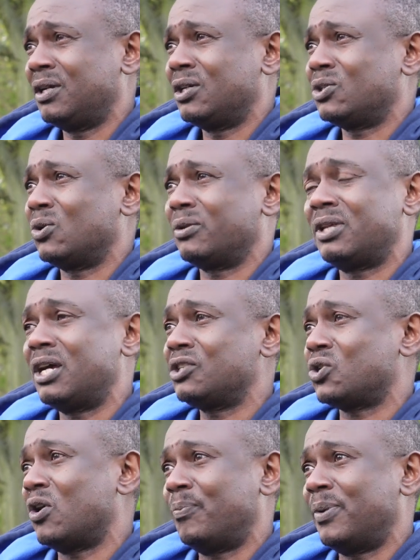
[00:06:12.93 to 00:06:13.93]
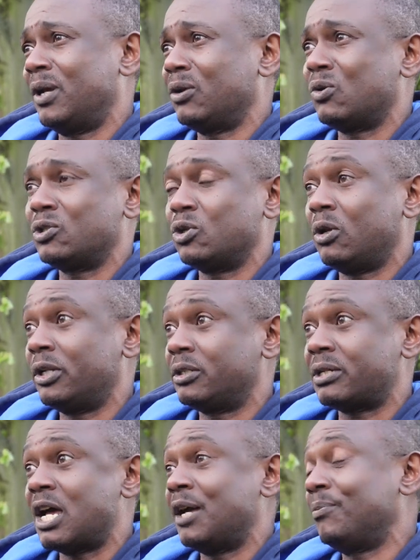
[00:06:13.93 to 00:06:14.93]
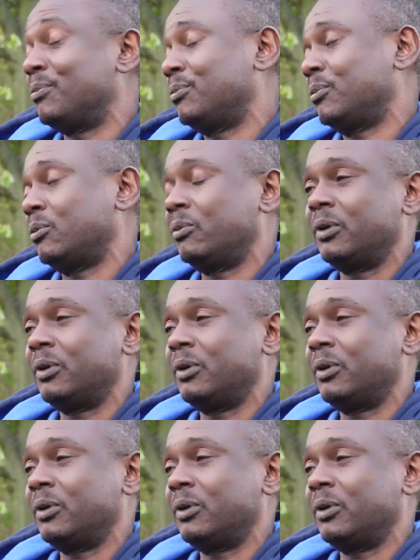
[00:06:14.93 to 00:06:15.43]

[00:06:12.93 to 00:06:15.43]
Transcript: So thanks Opal, because all the time